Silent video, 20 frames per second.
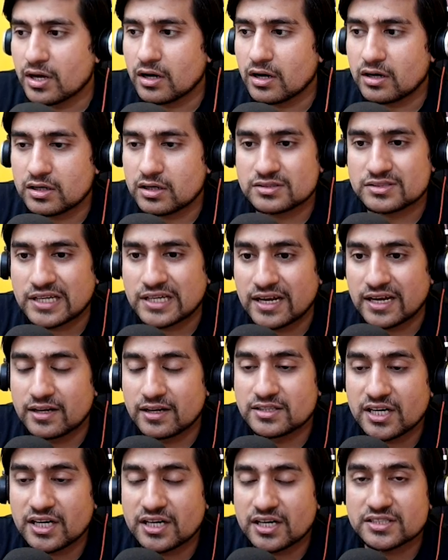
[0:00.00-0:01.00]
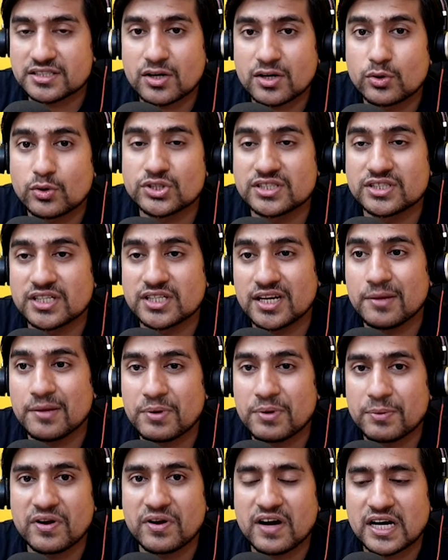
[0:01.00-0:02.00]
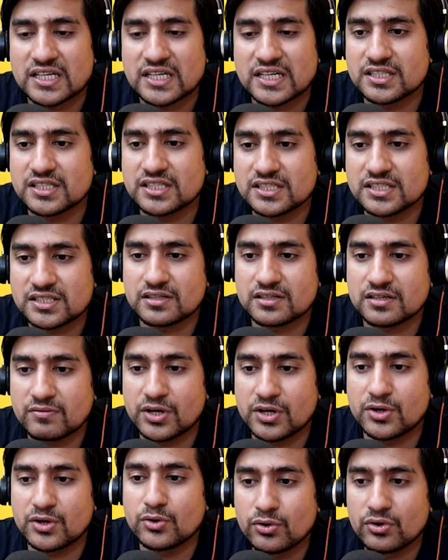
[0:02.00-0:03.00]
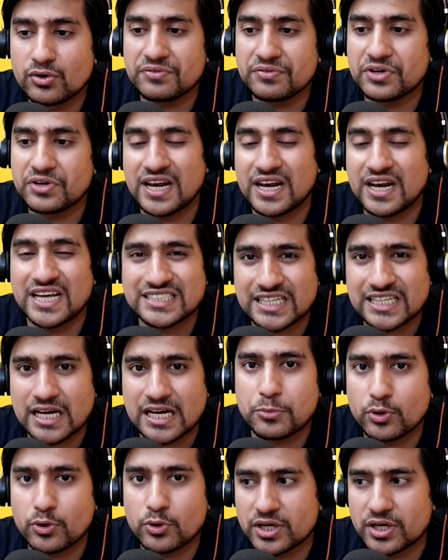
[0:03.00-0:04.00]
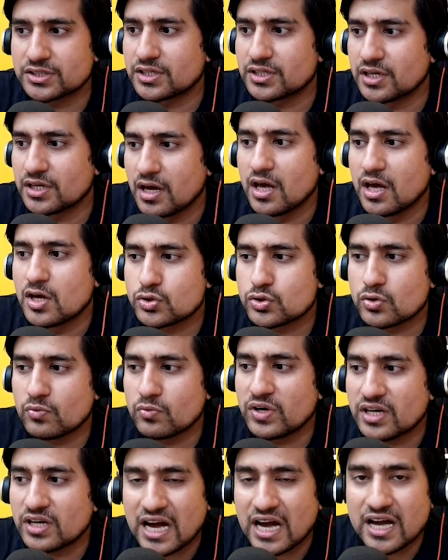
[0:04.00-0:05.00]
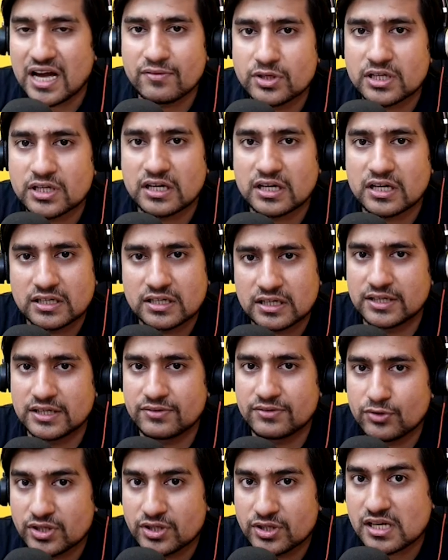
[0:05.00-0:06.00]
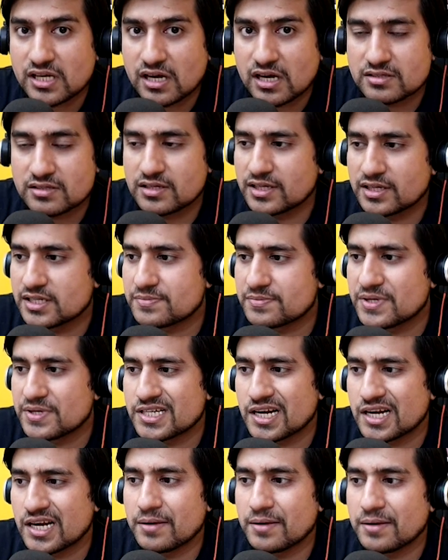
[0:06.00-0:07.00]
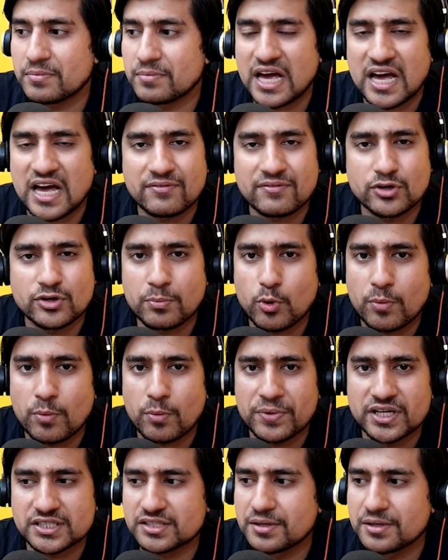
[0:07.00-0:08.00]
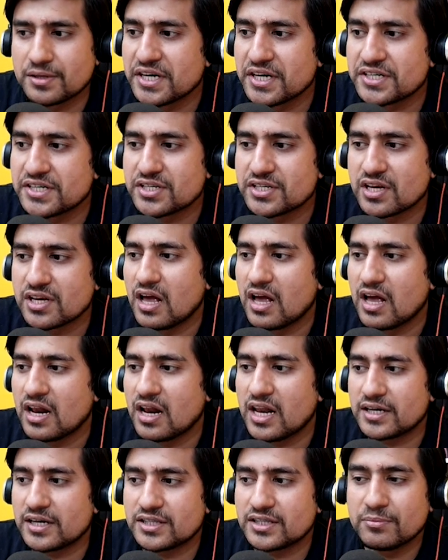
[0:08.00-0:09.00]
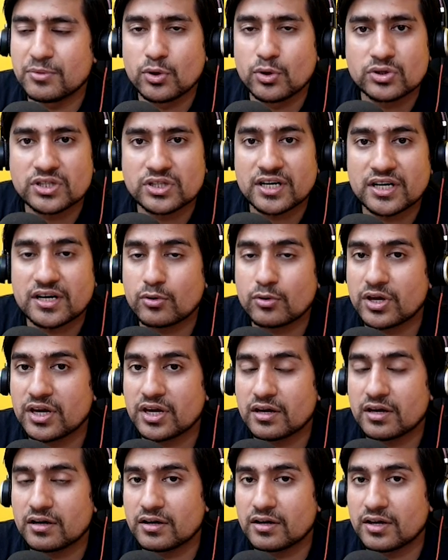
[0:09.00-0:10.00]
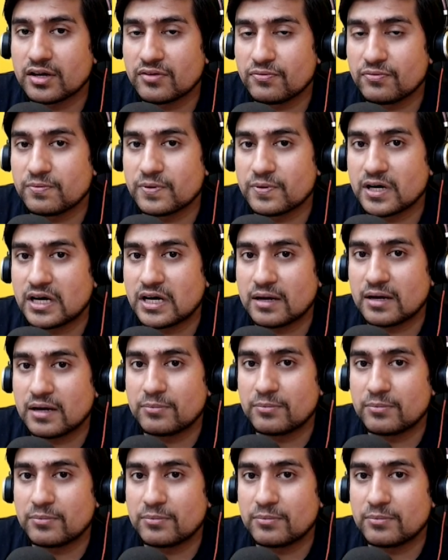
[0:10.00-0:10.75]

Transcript: uh, another interesting question generally people ask is uh, what to do if you have less time to test. So what I would uh, give you this answer is basically have your proper estimates. Let them know that okay, uh, if I'm